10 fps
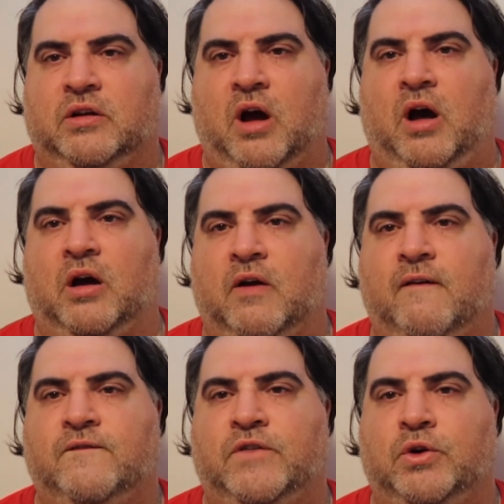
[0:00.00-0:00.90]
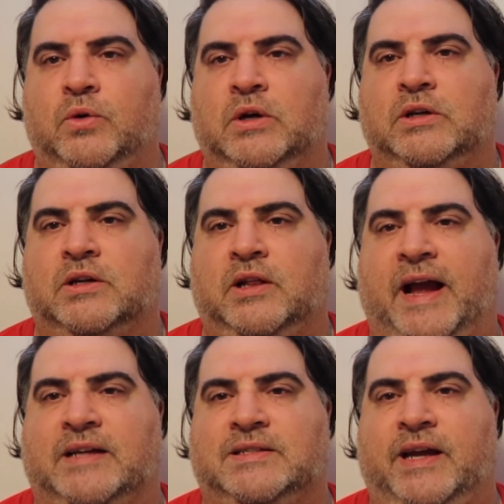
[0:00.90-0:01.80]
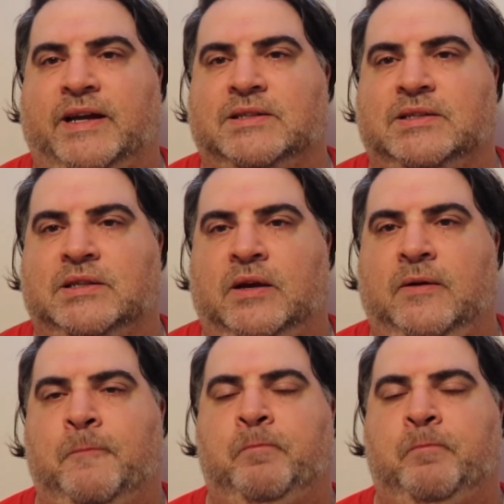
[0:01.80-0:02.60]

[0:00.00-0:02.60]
Kung Fu Classics.